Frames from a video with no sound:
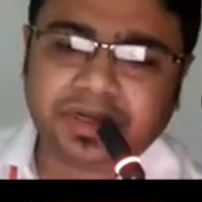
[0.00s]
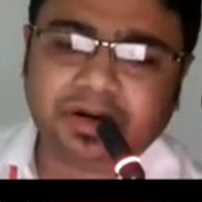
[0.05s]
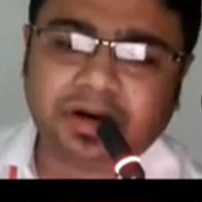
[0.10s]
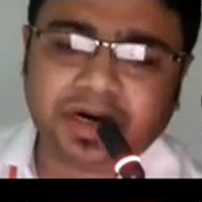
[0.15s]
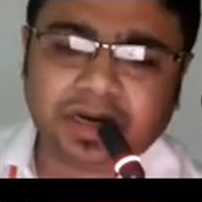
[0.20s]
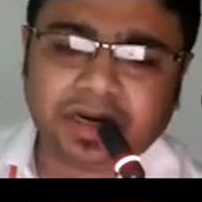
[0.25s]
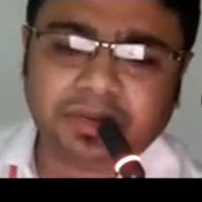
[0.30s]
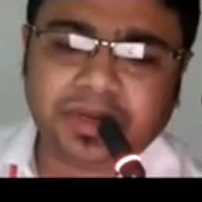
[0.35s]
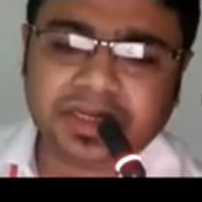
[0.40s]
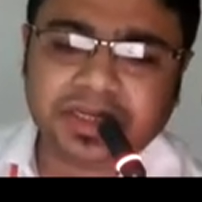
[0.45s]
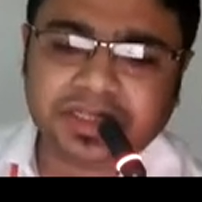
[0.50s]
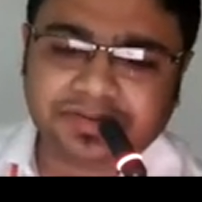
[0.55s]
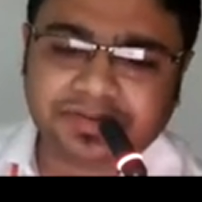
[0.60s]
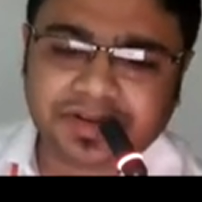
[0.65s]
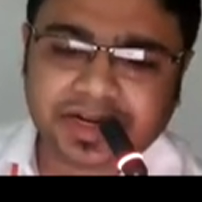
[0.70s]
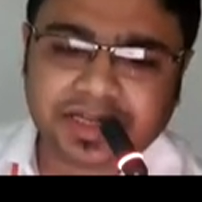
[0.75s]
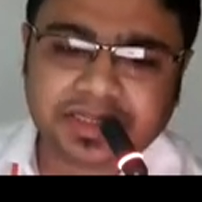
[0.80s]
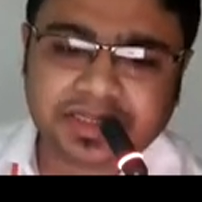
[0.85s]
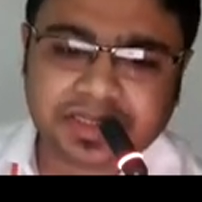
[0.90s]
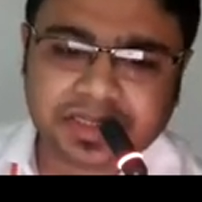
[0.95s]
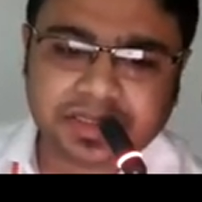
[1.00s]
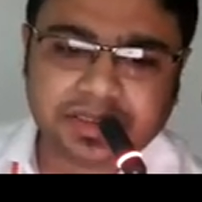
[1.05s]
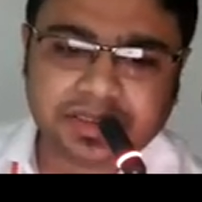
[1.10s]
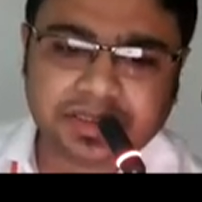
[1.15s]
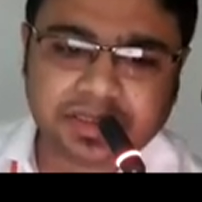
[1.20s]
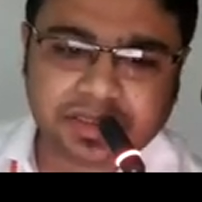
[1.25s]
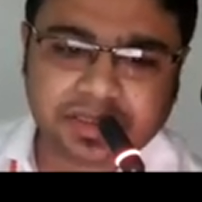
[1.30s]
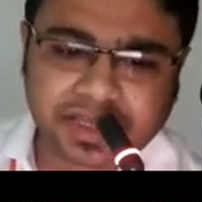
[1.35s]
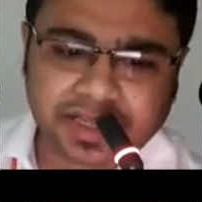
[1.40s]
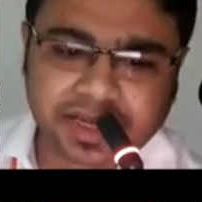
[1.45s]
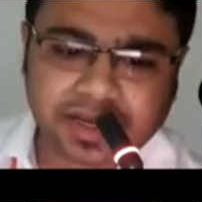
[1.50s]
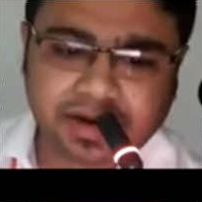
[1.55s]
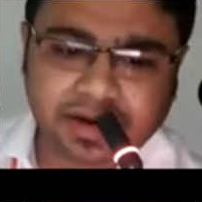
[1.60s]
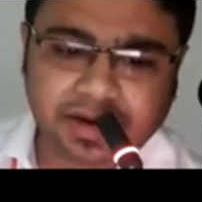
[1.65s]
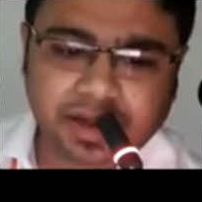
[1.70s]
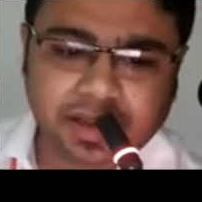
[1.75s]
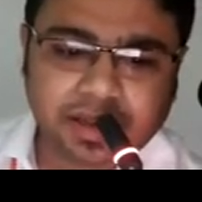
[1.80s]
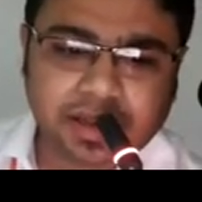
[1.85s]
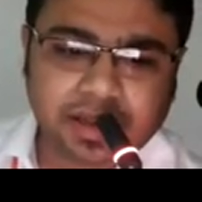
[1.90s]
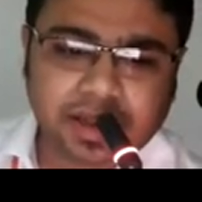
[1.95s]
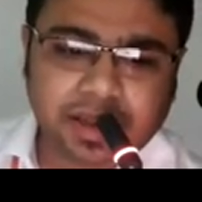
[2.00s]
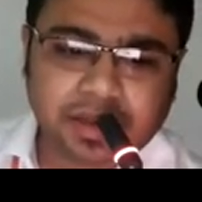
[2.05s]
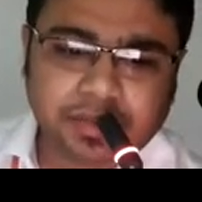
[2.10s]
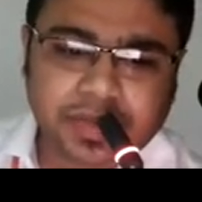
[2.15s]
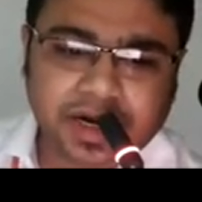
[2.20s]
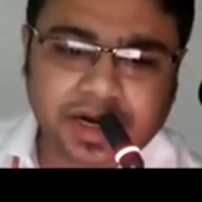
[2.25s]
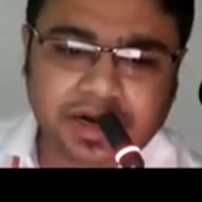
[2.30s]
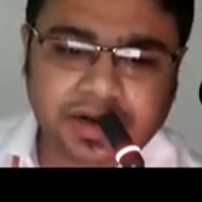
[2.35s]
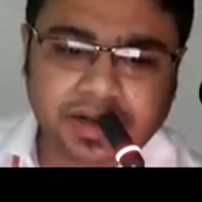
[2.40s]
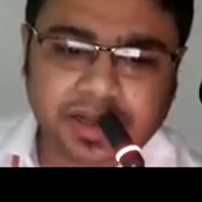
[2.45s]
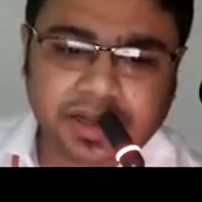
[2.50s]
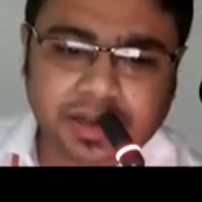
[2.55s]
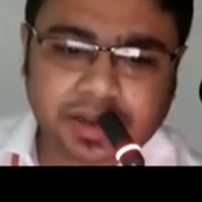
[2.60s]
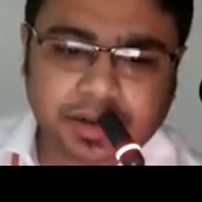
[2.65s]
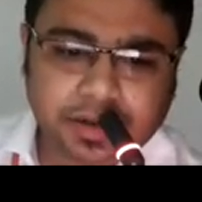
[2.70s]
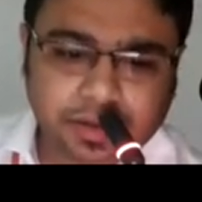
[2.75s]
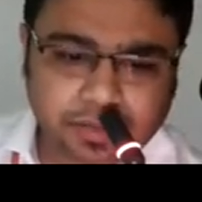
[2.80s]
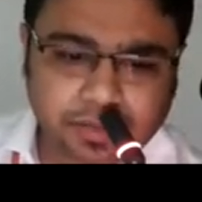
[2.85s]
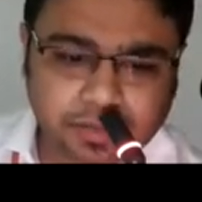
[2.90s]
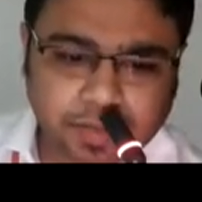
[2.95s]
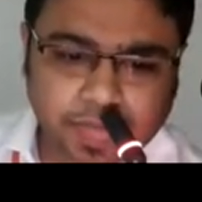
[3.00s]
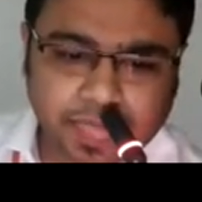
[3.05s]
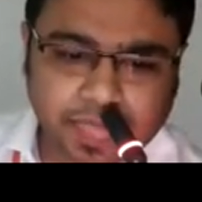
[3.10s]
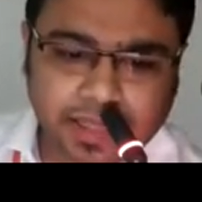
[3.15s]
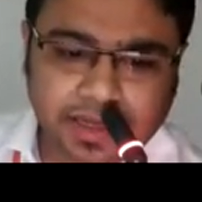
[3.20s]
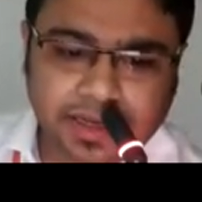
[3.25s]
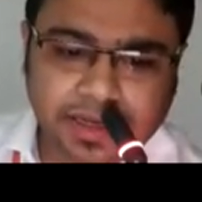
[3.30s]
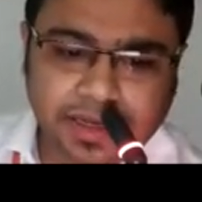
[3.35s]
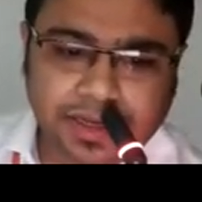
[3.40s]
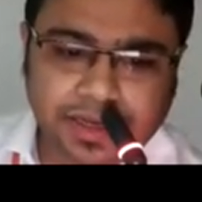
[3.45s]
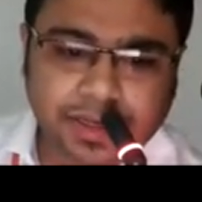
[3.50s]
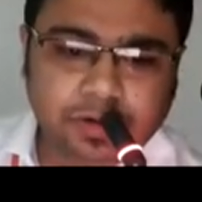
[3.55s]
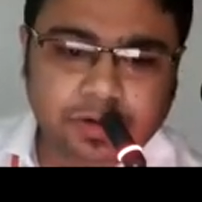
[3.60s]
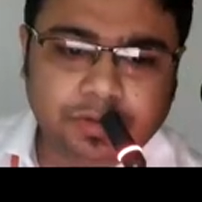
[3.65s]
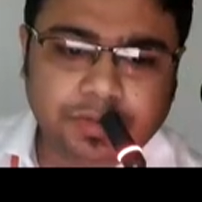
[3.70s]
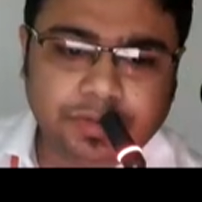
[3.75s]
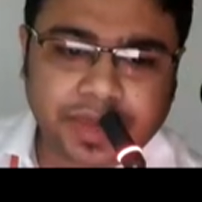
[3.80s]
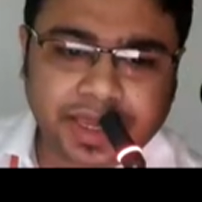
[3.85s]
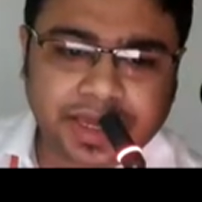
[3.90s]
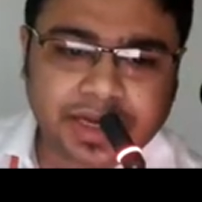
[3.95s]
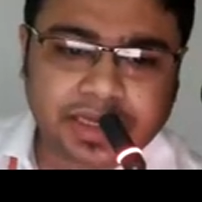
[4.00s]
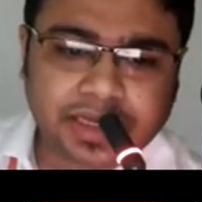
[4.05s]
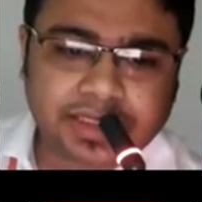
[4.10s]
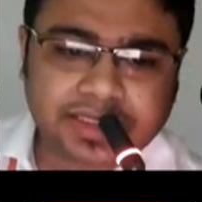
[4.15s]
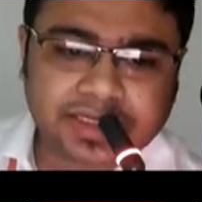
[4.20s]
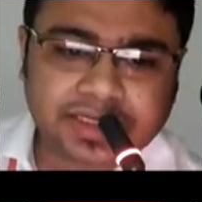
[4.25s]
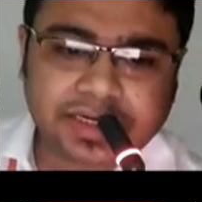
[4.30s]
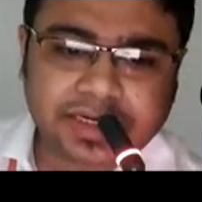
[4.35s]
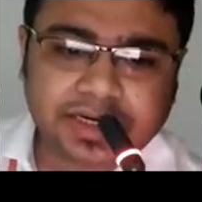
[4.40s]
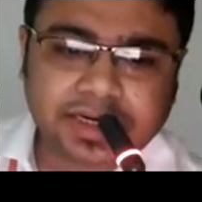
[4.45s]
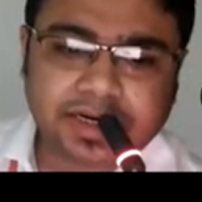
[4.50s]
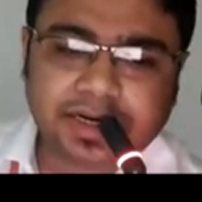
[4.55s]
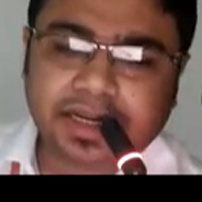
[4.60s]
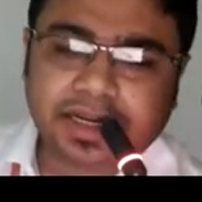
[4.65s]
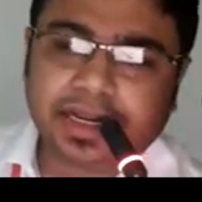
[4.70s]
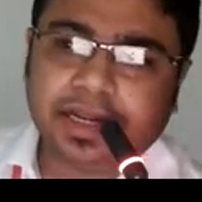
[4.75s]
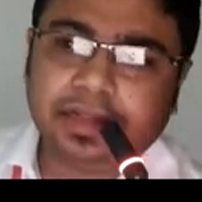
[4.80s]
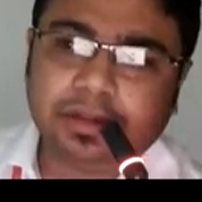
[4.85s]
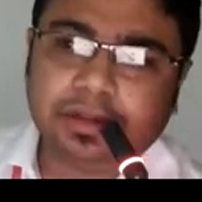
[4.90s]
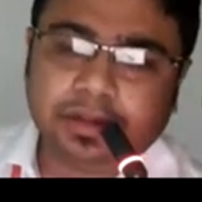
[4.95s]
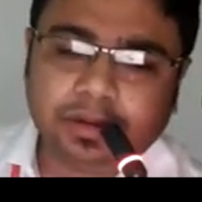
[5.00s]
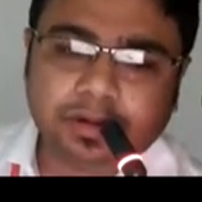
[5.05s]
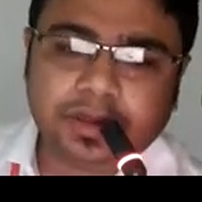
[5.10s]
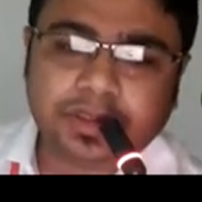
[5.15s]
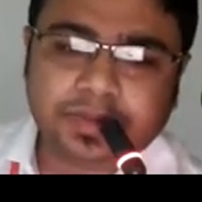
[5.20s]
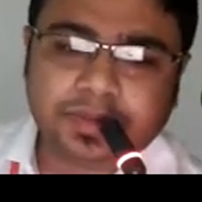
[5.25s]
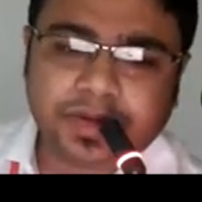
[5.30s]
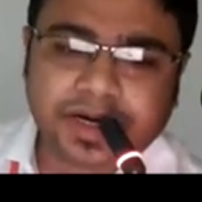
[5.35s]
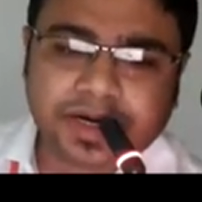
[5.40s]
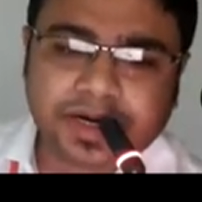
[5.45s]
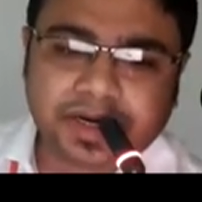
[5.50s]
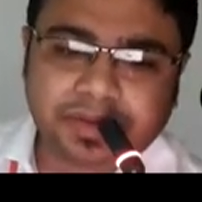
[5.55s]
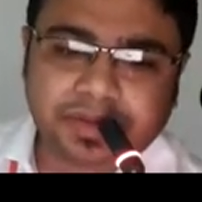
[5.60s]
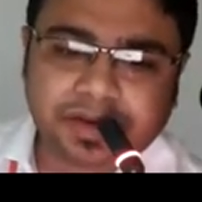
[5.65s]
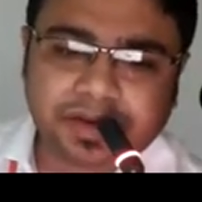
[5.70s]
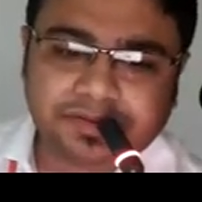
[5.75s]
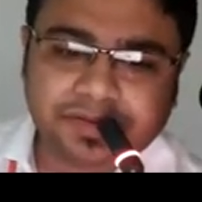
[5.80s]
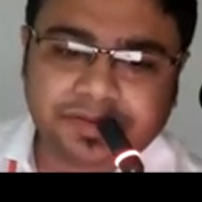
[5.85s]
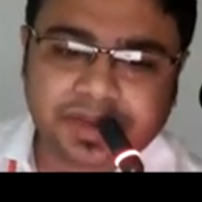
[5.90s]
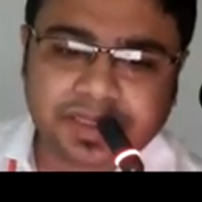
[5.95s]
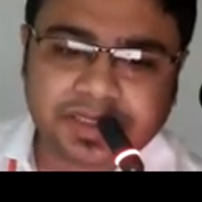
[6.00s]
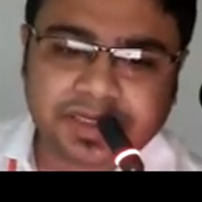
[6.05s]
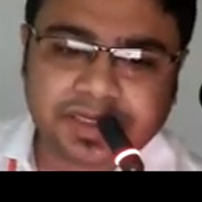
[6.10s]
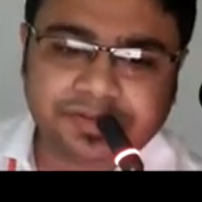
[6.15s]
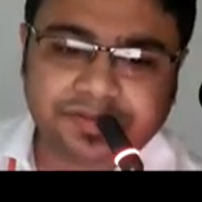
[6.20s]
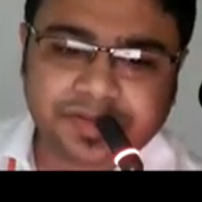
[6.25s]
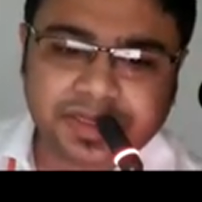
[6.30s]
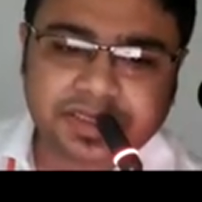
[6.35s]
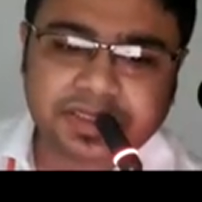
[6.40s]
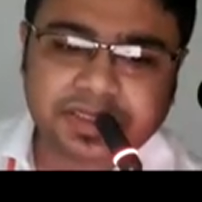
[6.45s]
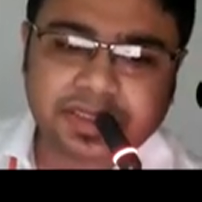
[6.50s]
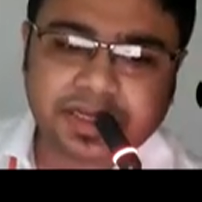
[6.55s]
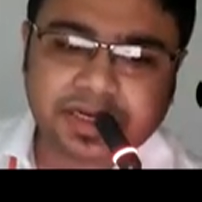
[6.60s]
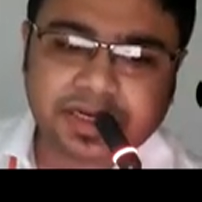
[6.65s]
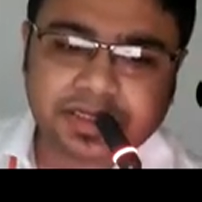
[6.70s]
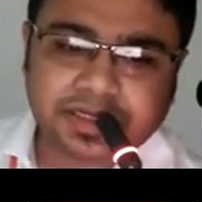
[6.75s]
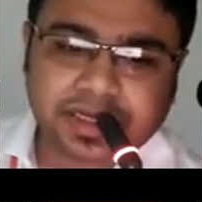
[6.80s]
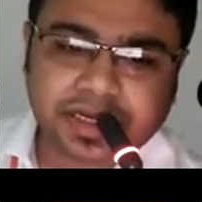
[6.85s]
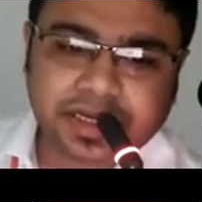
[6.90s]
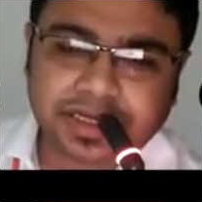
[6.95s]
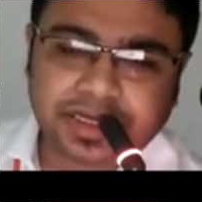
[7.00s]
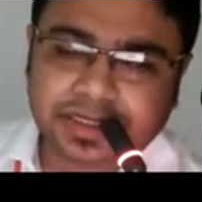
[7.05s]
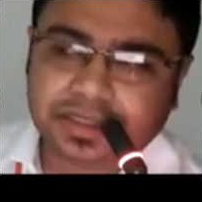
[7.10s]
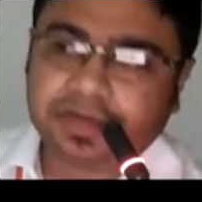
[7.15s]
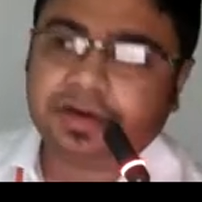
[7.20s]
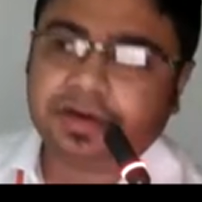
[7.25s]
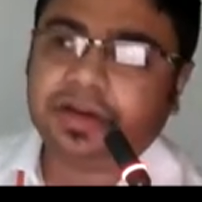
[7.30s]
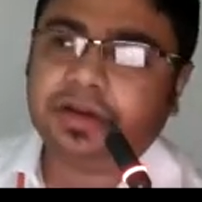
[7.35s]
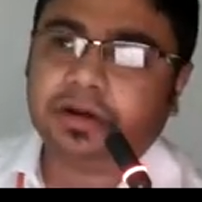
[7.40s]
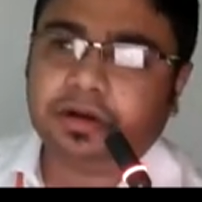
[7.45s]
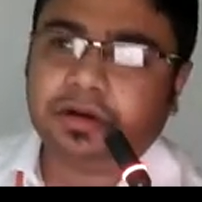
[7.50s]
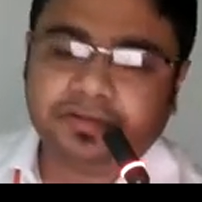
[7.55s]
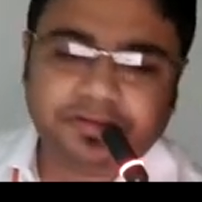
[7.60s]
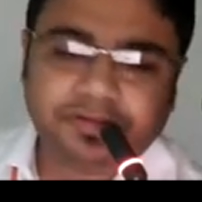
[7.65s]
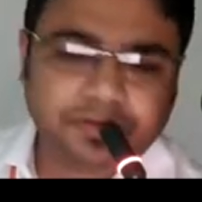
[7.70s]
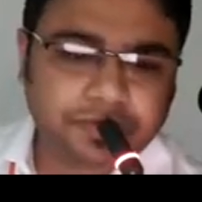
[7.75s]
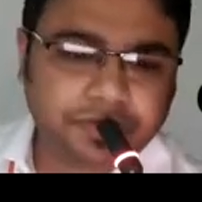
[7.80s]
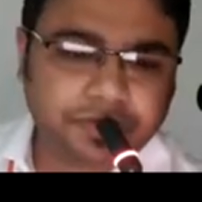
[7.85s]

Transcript: Not much evidence is there, but you will consider in those preterm infants in which there is a history of